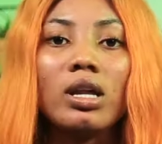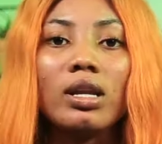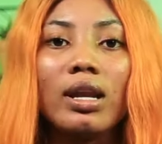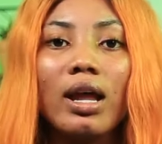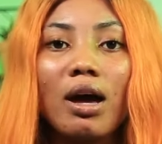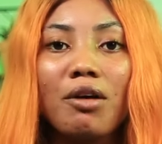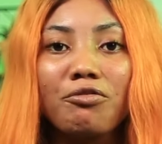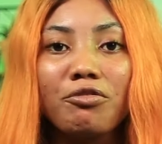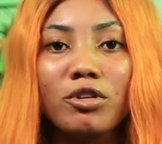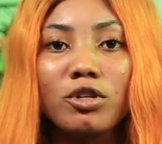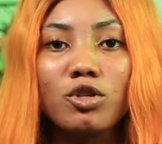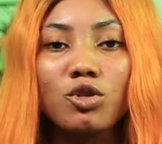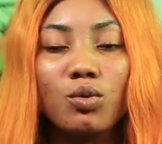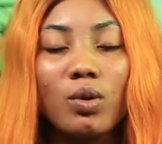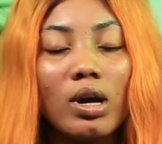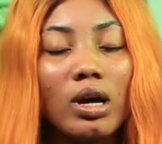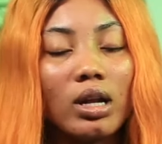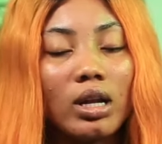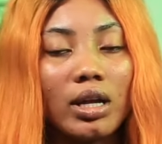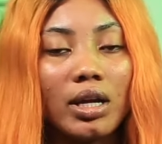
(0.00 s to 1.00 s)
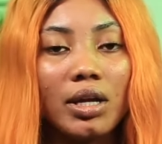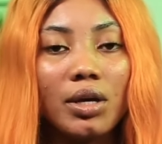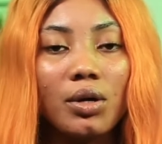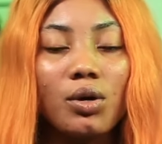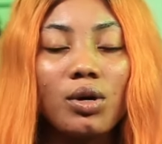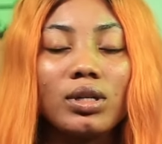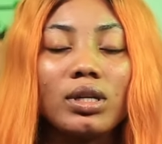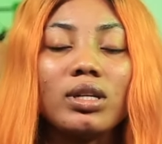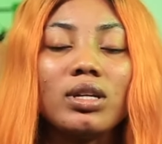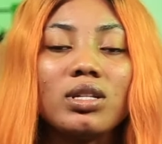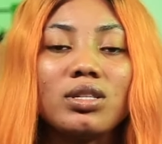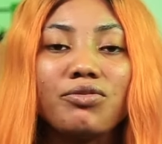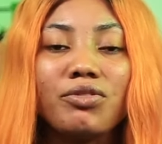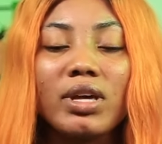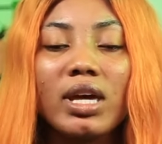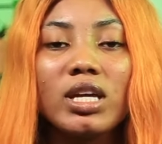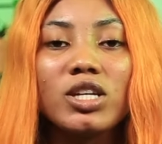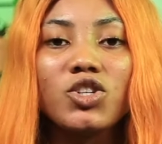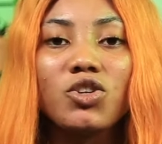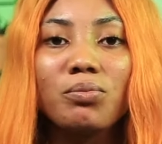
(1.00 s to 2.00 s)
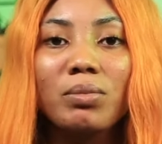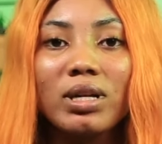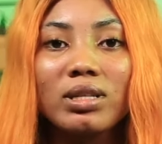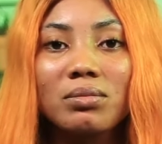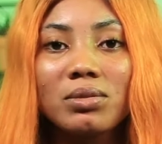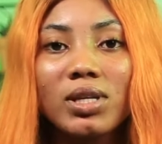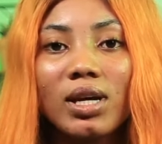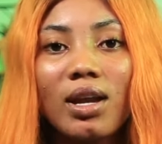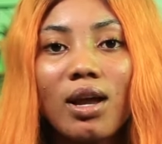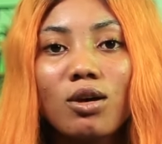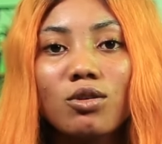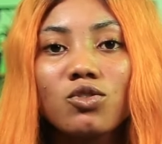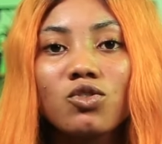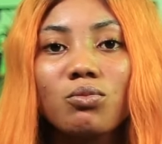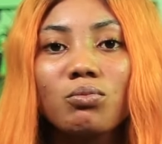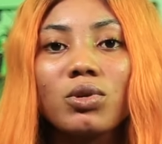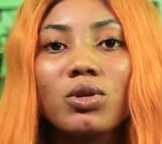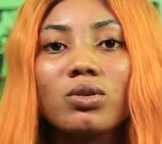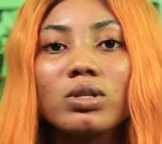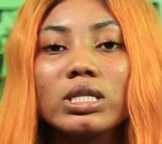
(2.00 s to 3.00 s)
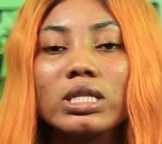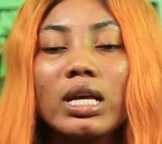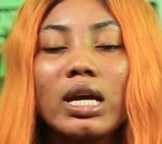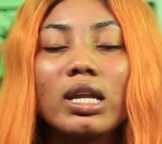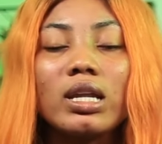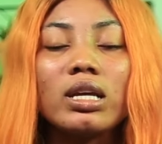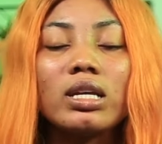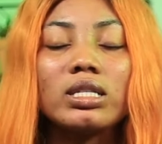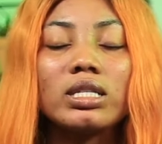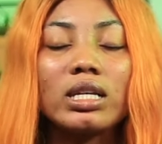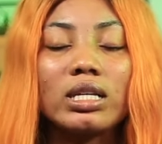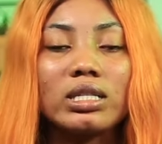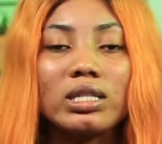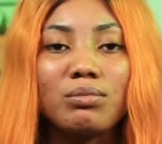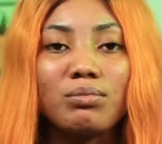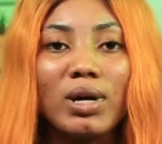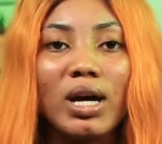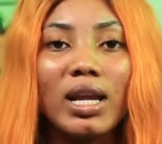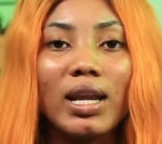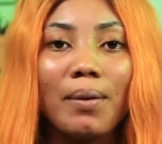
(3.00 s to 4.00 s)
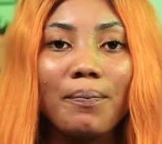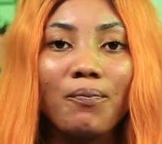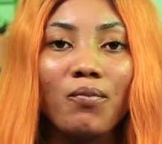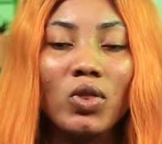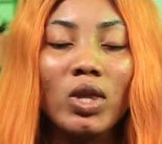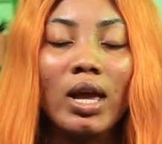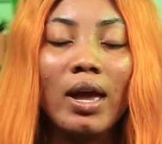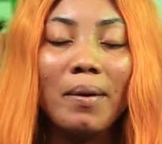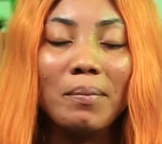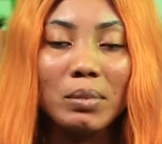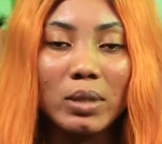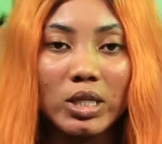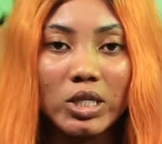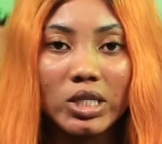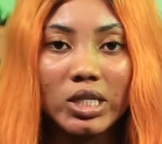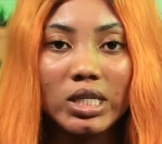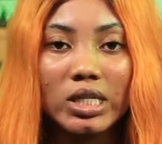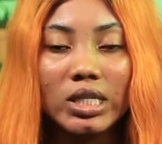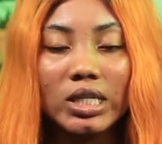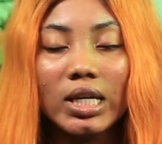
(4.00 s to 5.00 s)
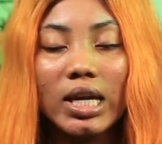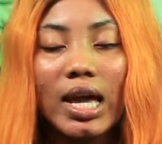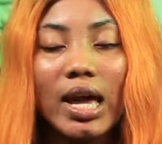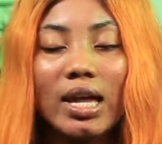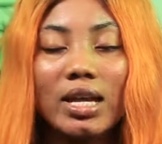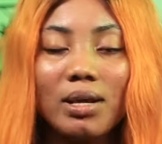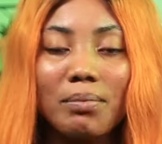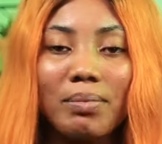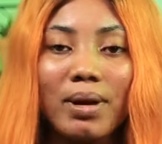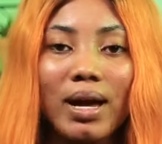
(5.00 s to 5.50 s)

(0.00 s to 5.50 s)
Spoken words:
now. For you, so I click here on the notification button. Shout out to Mills and a 60 Malam. We did at the